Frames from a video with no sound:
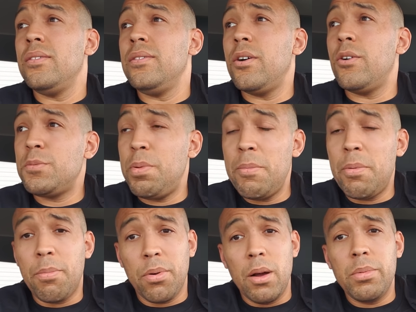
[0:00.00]
those
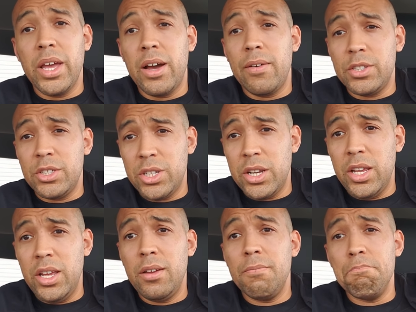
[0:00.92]
people probably have a
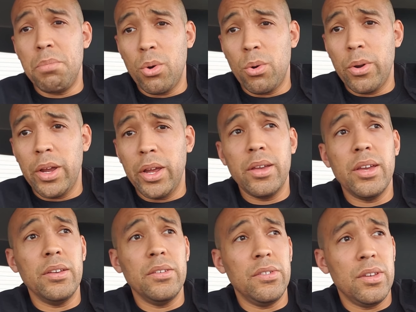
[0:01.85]
shitty, boring
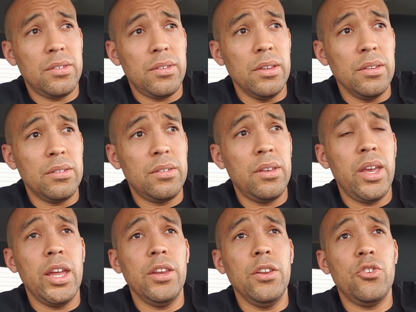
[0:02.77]
existence.
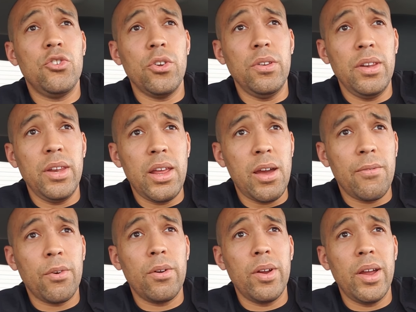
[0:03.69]
And you should
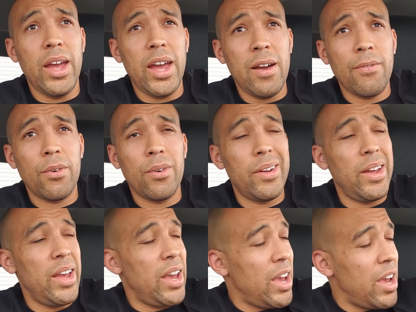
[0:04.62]
never, ever,
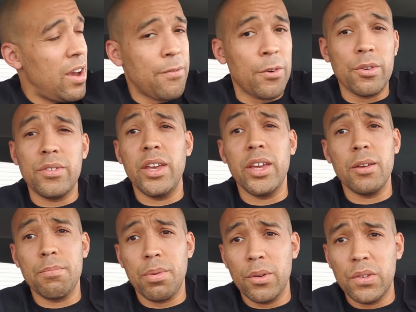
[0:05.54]
ever take
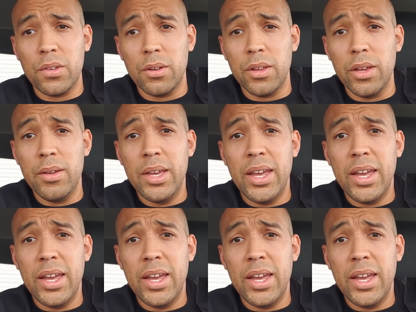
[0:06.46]
it personally.